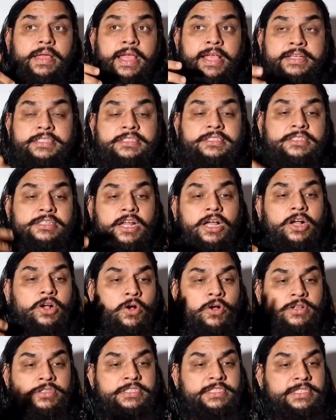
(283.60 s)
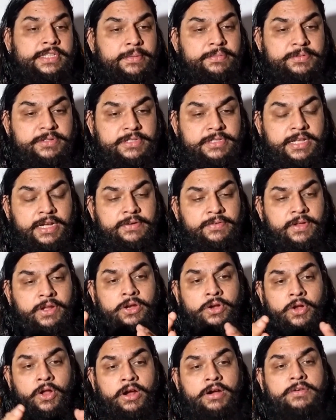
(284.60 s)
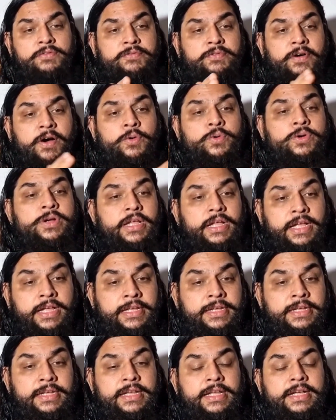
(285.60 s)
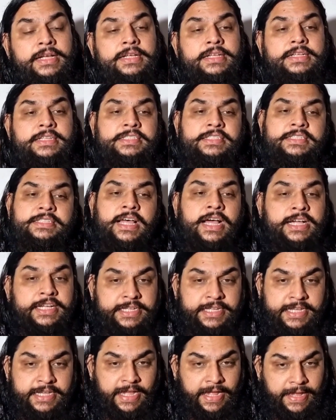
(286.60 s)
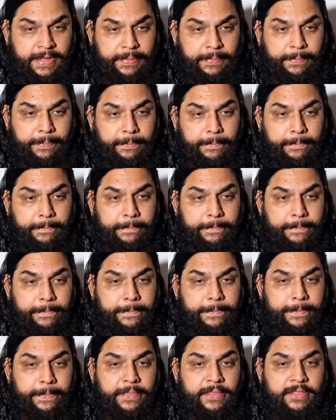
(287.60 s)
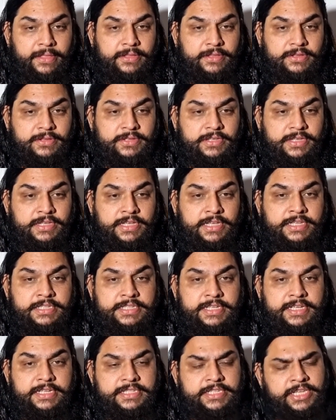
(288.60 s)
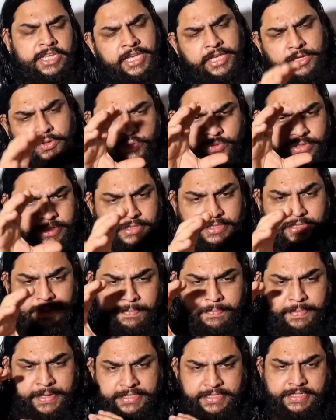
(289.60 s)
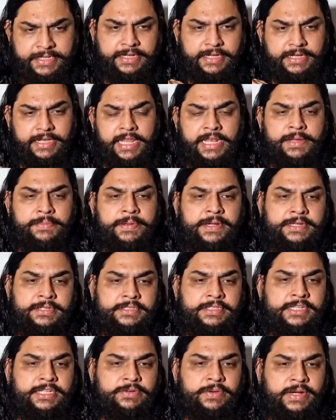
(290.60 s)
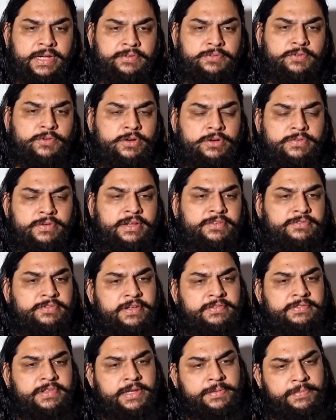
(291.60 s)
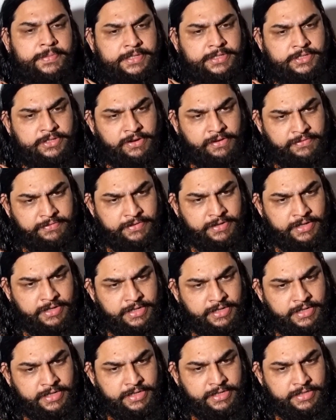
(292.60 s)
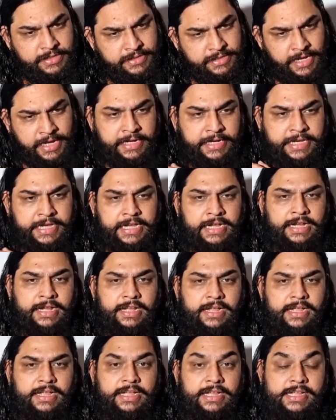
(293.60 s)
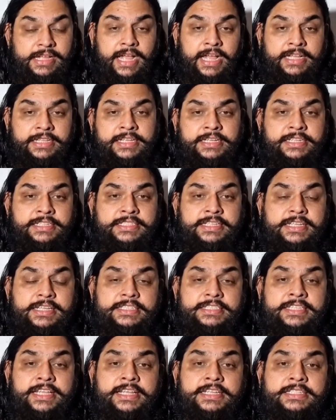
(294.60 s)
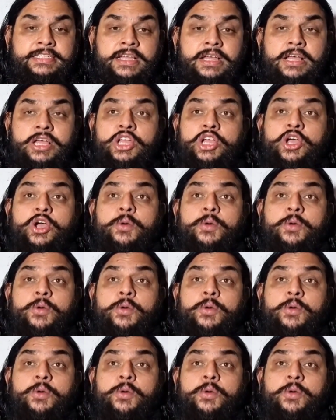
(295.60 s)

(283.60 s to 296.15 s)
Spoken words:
extra concepts that were not found in Sankhya. He says he uses the basic elements, the 24, 25 elements of Sankhya, and then he says there is a